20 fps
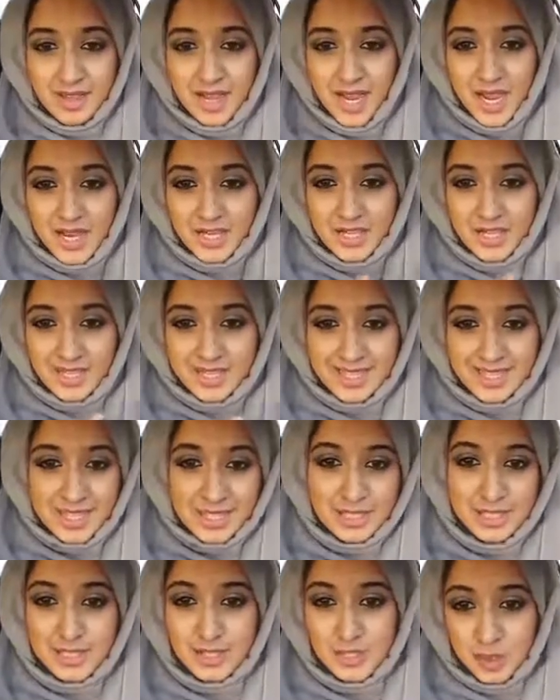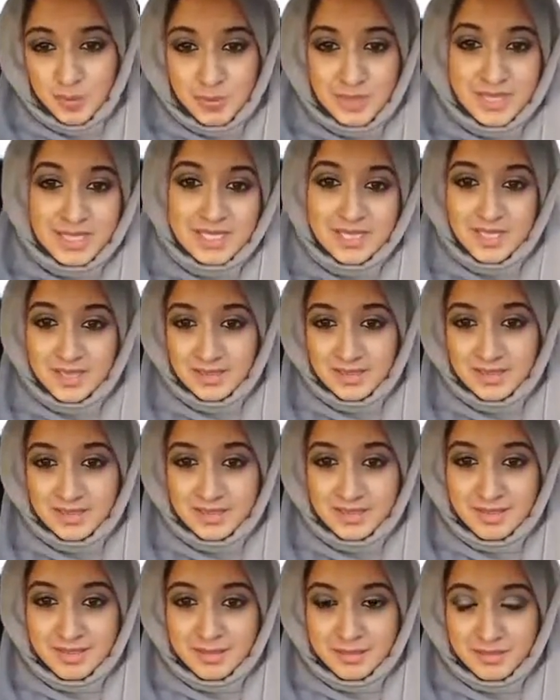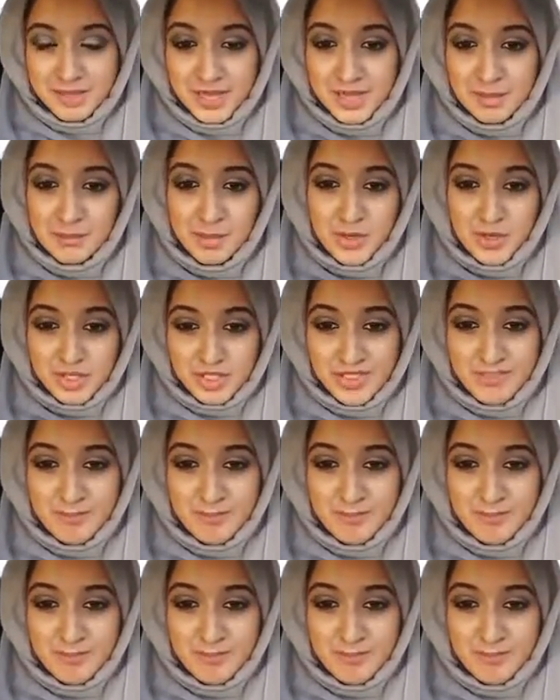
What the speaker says: and you'll get so many sales, right? Because